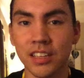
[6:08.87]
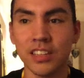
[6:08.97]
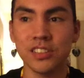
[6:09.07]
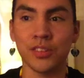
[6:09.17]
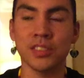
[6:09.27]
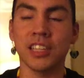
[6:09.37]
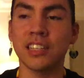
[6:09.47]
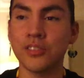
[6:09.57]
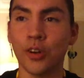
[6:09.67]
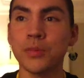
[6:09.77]
So it's like
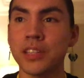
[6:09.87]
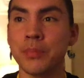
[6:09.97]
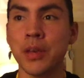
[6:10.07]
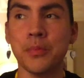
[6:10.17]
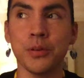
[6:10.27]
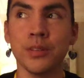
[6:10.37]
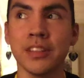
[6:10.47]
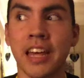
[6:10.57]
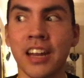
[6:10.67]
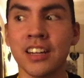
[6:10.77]
normally the people
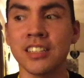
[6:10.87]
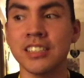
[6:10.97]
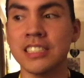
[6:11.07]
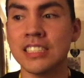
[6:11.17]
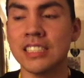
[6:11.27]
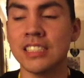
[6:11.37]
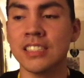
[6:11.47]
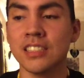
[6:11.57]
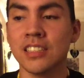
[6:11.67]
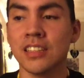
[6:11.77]
that are
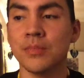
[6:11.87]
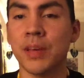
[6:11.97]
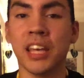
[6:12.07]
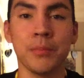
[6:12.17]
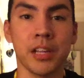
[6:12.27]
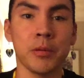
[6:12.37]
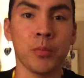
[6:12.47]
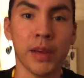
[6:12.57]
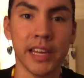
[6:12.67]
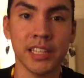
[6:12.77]
making minimum
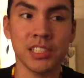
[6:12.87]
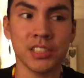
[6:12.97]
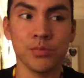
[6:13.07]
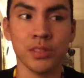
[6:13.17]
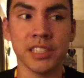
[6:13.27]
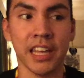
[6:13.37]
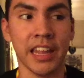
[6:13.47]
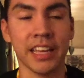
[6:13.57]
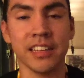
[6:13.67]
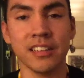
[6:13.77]
wage will say
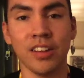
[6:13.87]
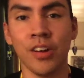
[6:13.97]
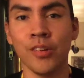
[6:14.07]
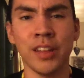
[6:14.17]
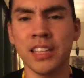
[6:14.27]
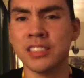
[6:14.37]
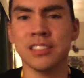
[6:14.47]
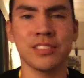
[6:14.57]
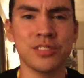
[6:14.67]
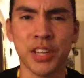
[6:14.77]
like, "Oh, that's
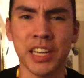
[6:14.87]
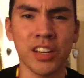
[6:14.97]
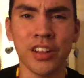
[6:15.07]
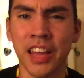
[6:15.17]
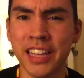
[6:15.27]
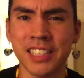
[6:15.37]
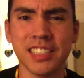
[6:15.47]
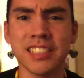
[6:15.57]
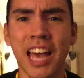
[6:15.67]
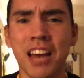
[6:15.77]
trading online. That's a
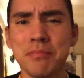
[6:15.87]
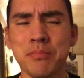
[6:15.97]
scam.